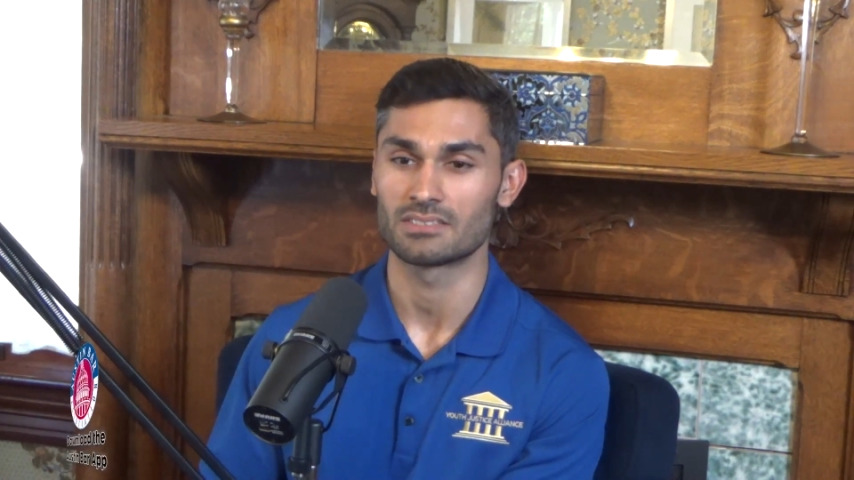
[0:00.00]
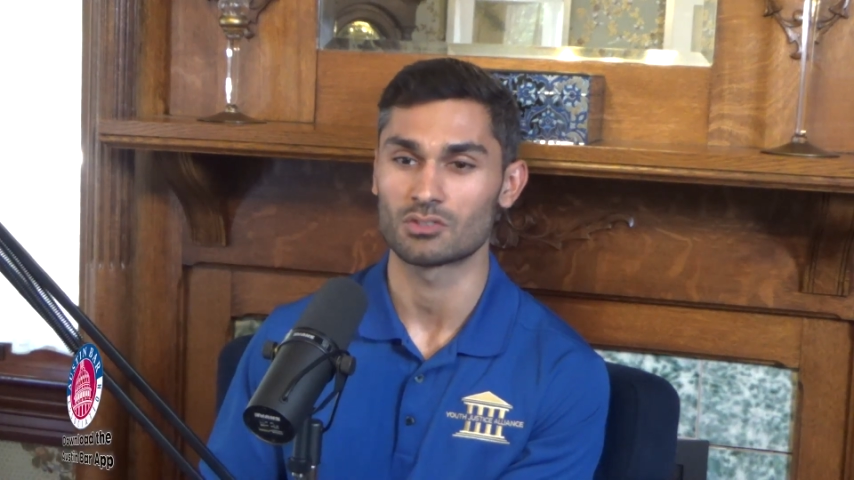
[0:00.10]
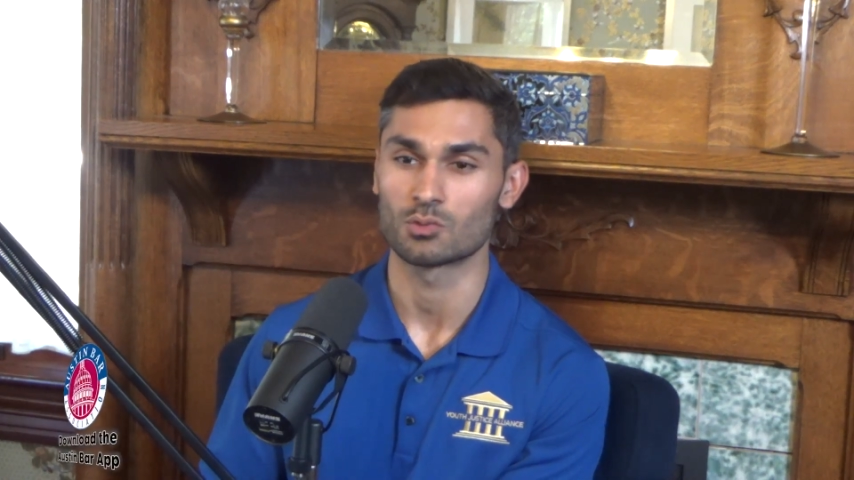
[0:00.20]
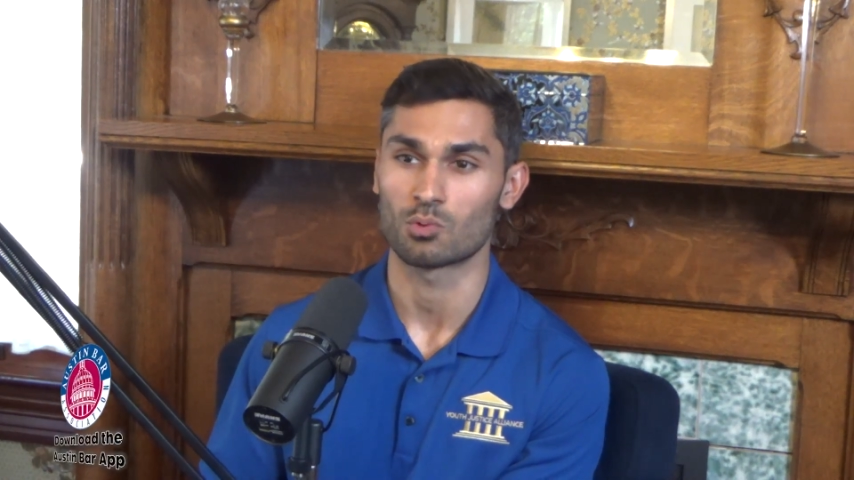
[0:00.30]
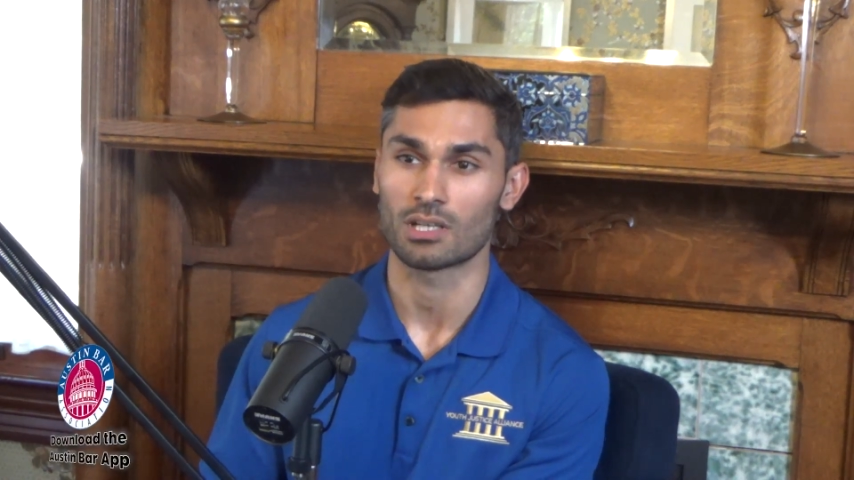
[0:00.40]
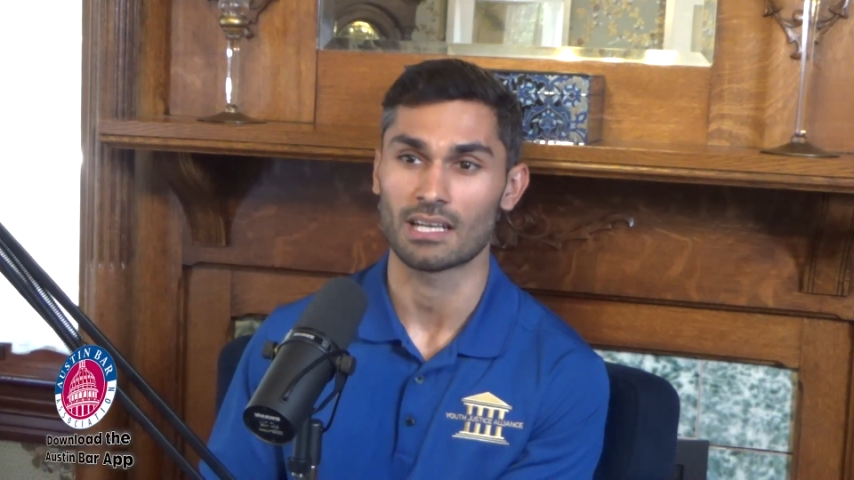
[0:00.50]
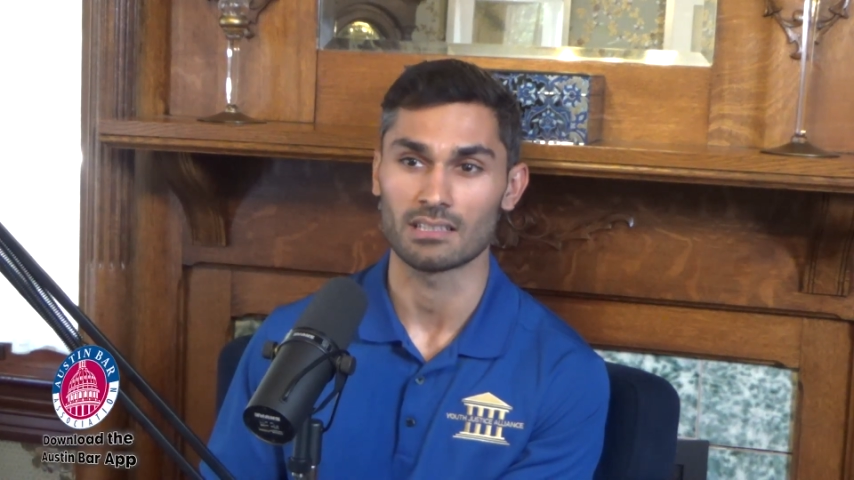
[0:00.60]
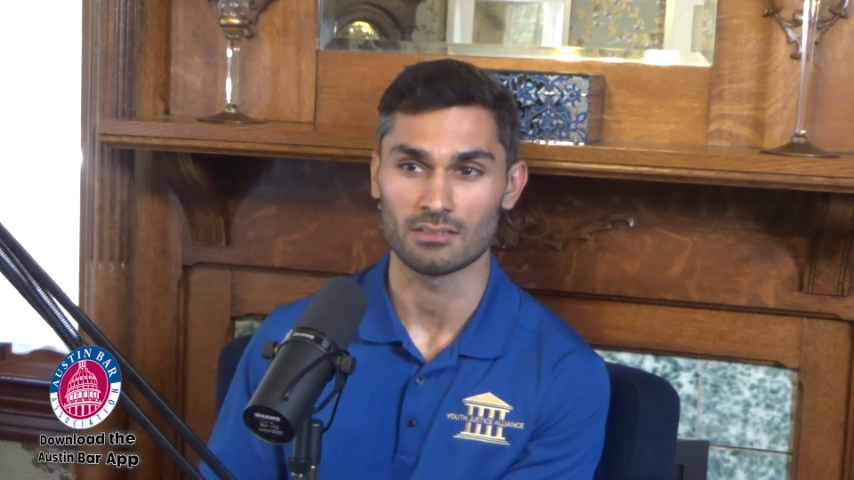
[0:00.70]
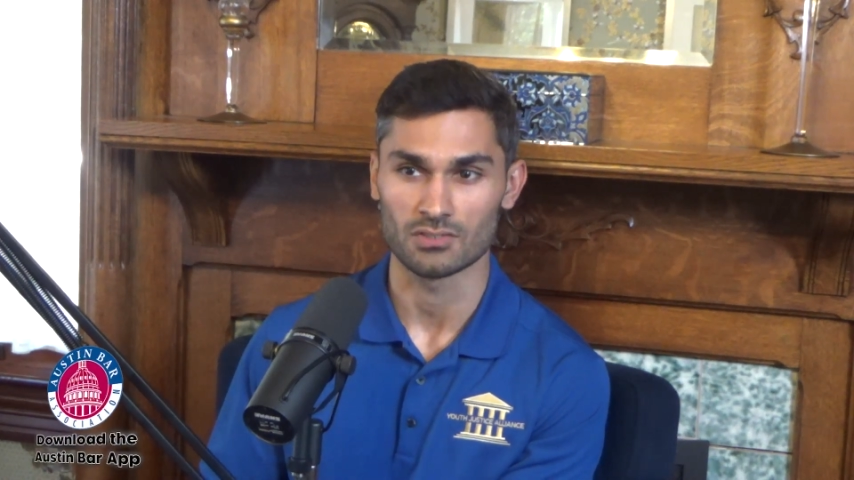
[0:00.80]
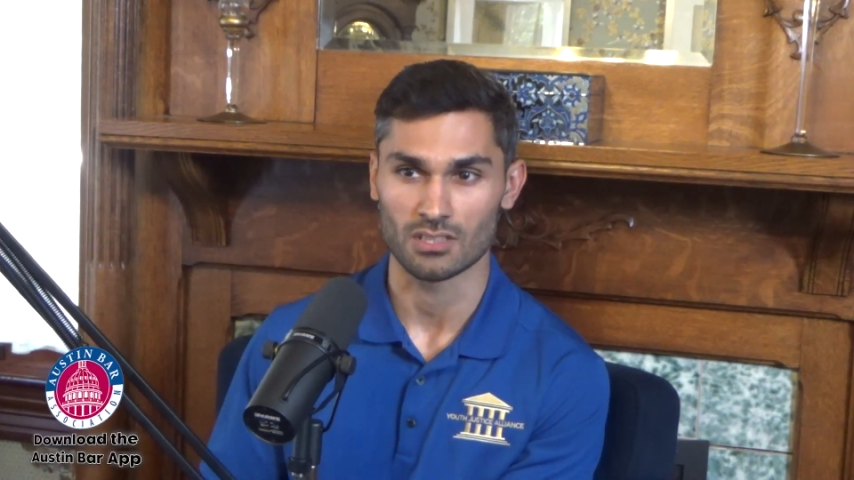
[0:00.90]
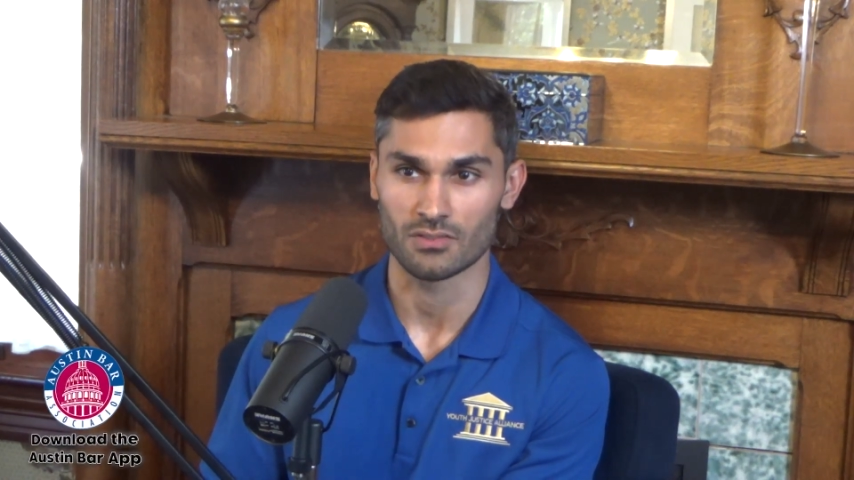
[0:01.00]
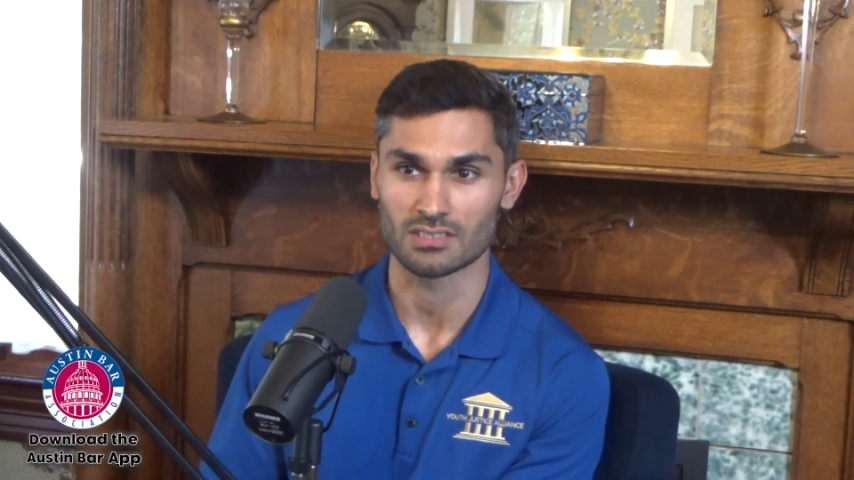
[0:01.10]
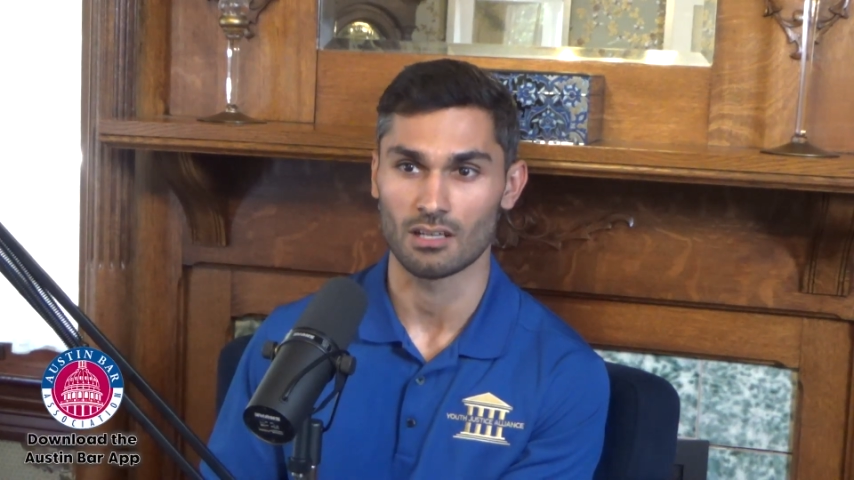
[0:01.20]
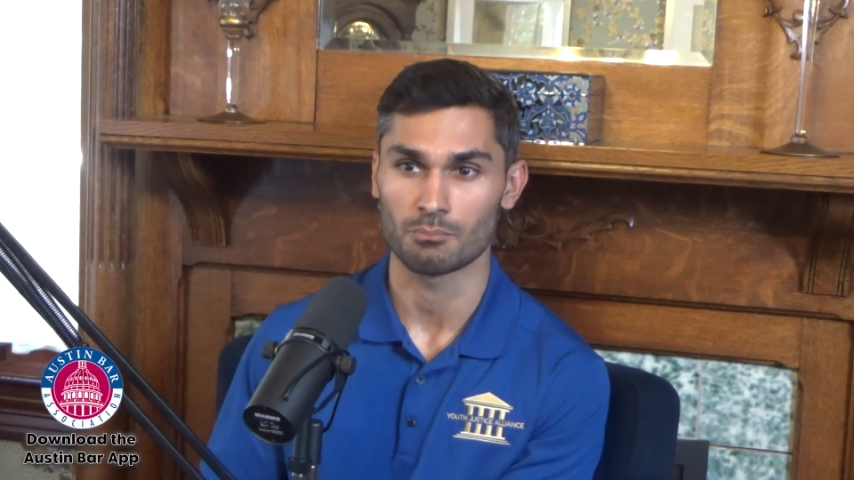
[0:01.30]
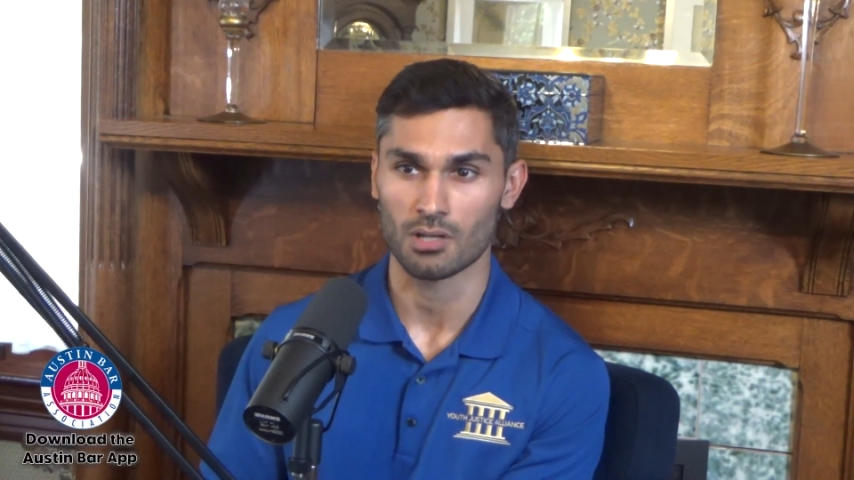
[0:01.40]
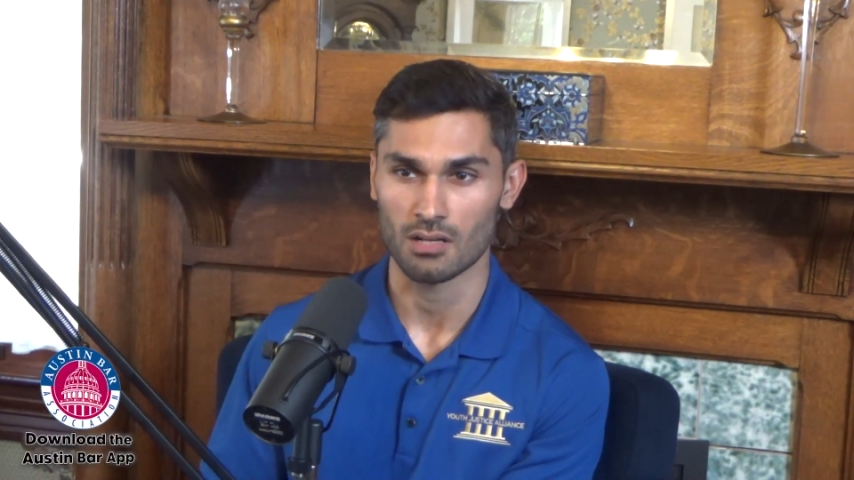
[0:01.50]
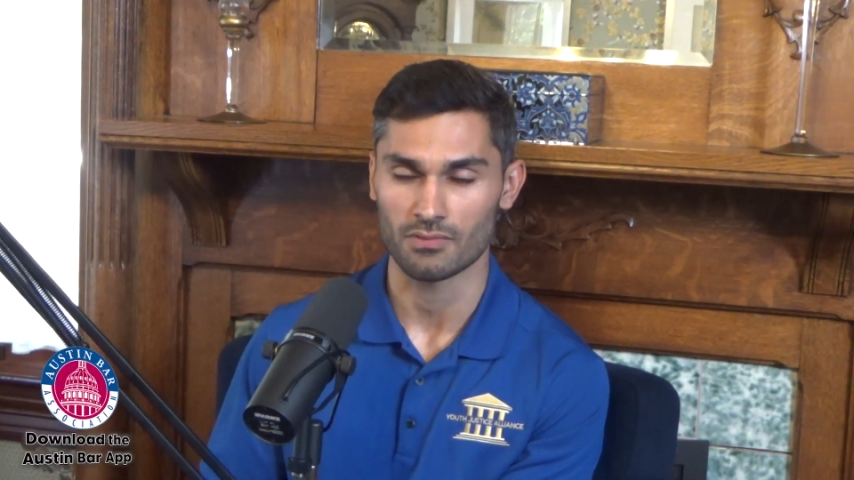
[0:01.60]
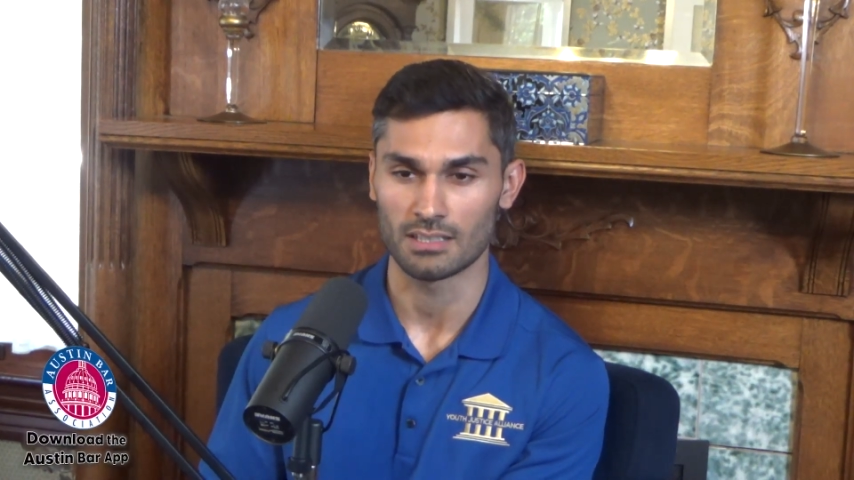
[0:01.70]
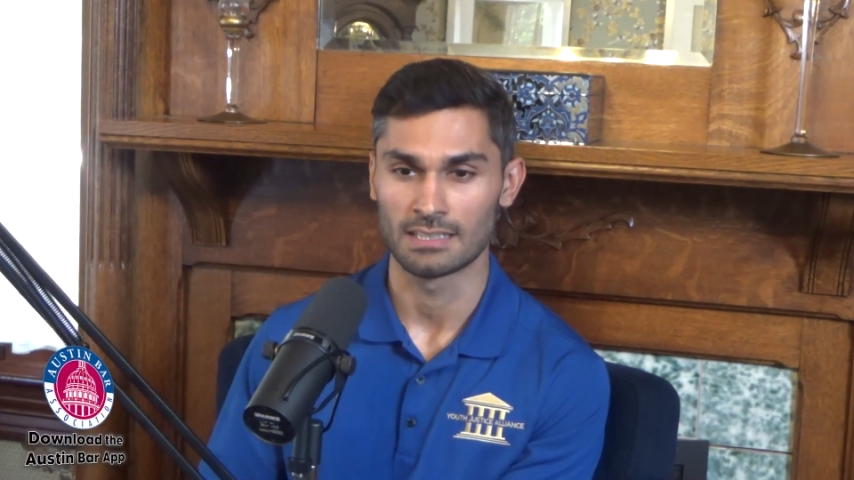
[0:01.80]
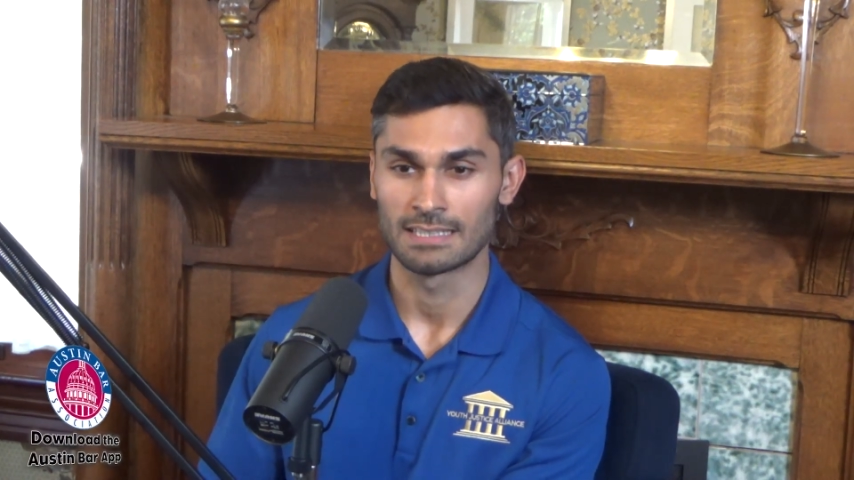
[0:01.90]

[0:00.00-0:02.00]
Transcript: to work at a legal service nonprofit.